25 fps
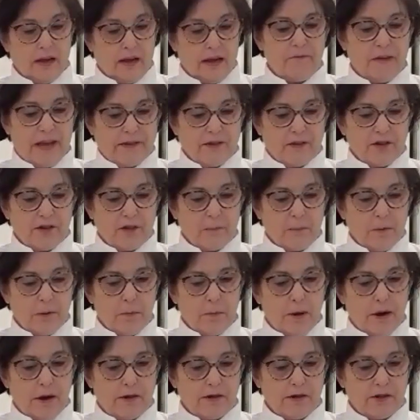Vegetable
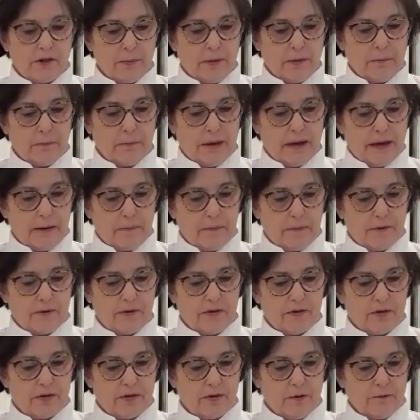parchment paper
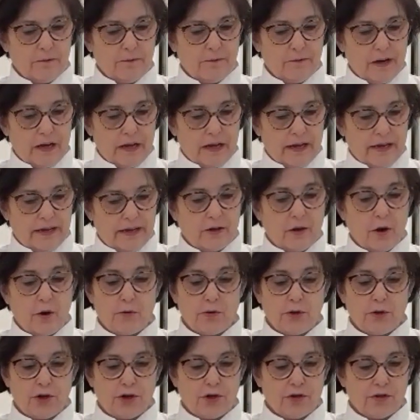certified,
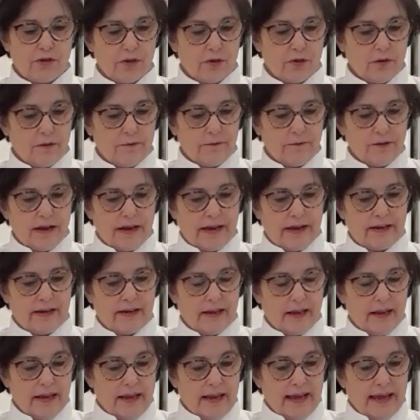kosher certified,
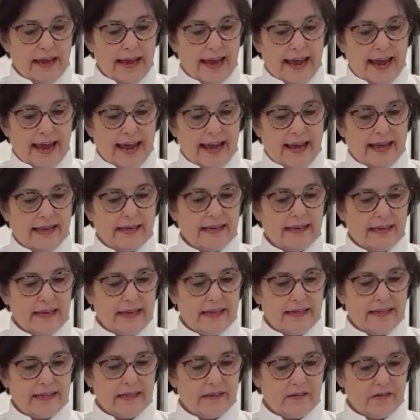and
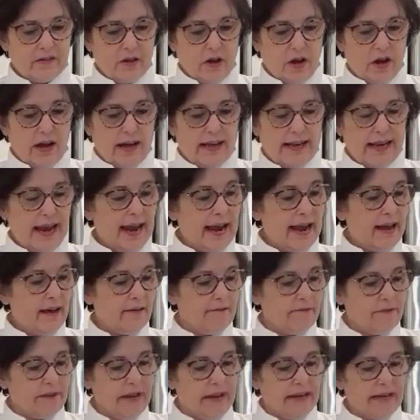it does not
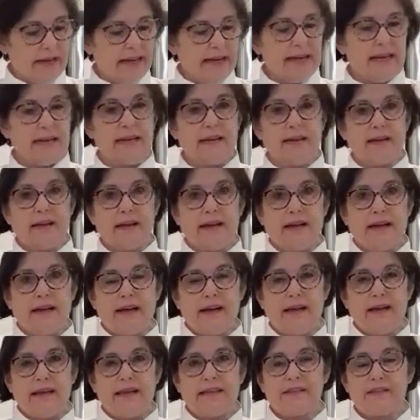have any,
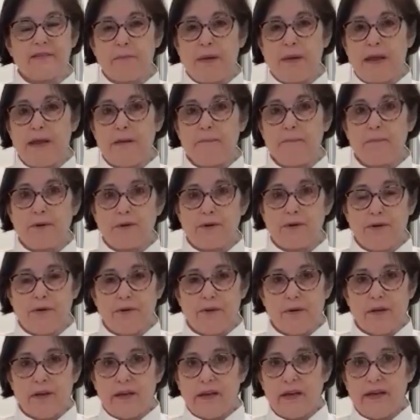it's paper.
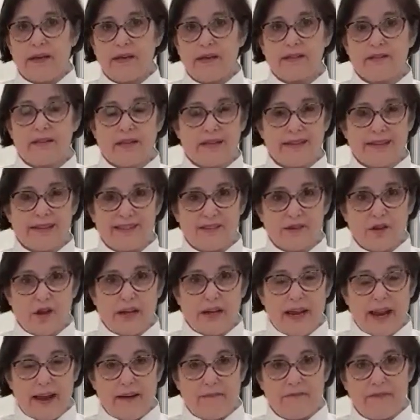It does not
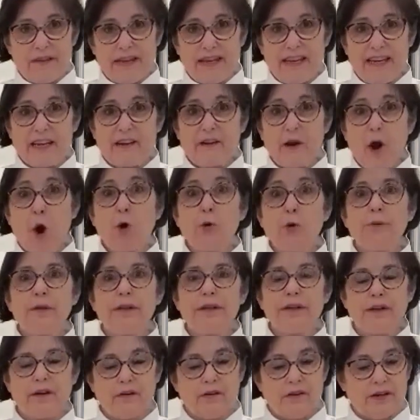have any
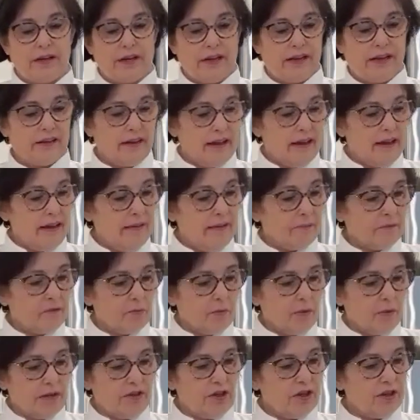coating on it. So
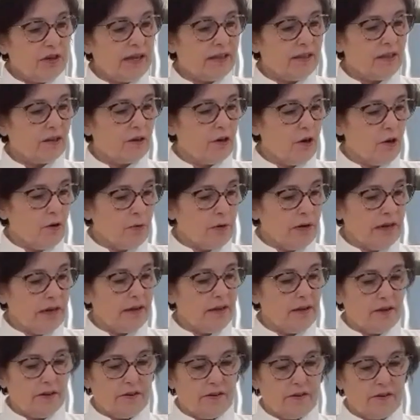once you get the coating,
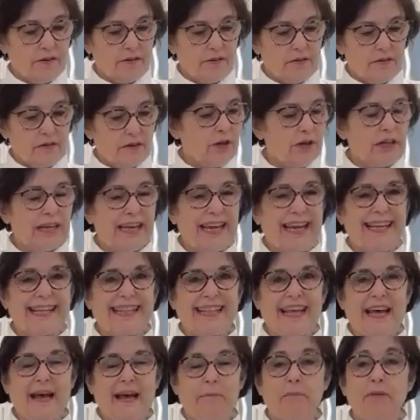you can
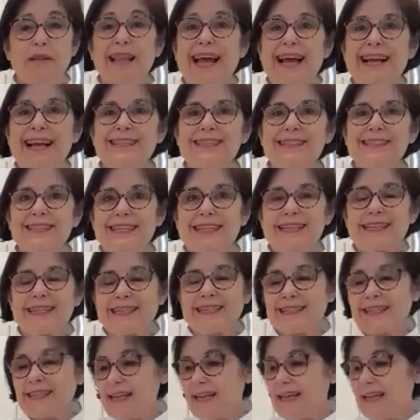get the
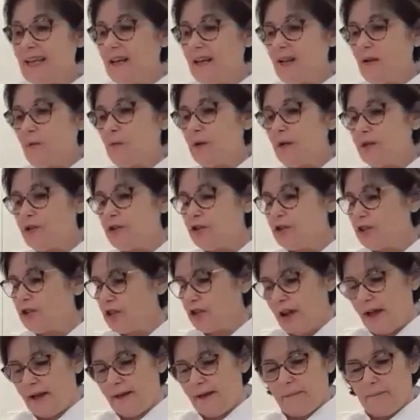plastics,
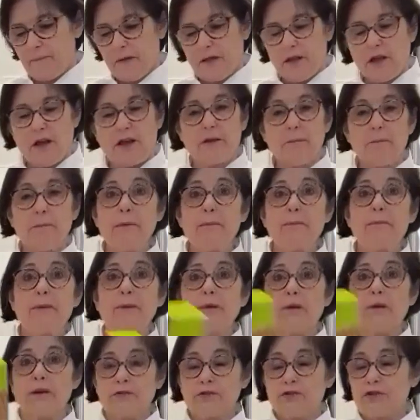which a lot of
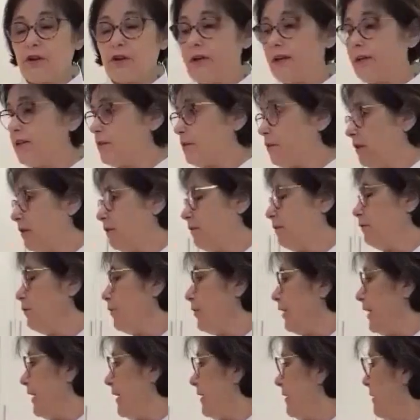people are trying to
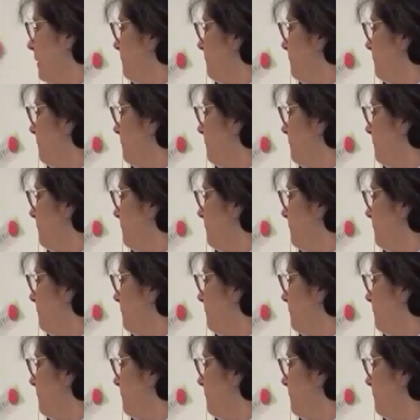avoid.